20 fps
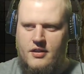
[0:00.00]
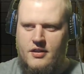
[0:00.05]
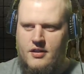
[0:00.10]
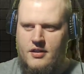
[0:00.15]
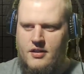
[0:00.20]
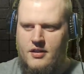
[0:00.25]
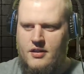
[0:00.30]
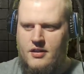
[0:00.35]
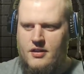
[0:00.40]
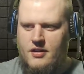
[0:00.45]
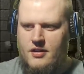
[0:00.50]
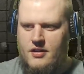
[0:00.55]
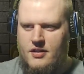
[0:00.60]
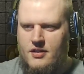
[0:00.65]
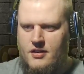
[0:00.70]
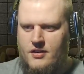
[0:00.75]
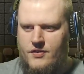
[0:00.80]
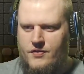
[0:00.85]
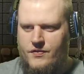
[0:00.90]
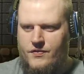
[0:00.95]

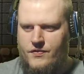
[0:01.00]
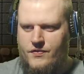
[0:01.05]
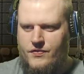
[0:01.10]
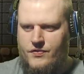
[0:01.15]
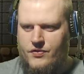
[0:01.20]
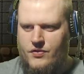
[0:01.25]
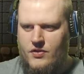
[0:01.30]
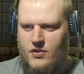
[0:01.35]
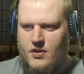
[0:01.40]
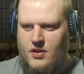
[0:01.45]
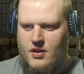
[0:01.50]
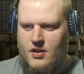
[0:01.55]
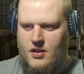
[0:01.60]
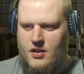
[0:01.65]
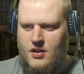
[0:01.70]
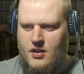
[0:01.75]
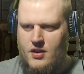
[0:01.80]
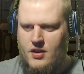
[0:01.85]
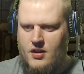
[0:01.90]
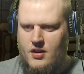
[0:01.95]

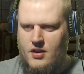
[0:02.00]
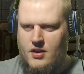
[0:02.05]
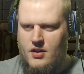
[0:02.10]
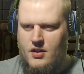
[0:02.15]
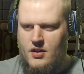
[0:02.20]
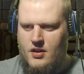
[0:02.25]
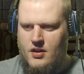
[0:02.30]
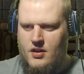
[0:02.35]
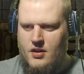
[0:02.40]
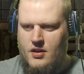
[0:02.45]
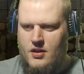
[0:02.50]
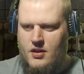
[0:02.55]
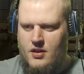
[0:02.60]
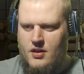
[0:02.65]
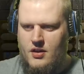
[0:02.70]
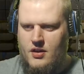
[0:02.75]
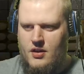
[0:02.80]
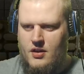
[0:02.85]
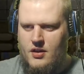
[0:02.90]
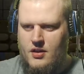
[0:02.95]
(no one is talking)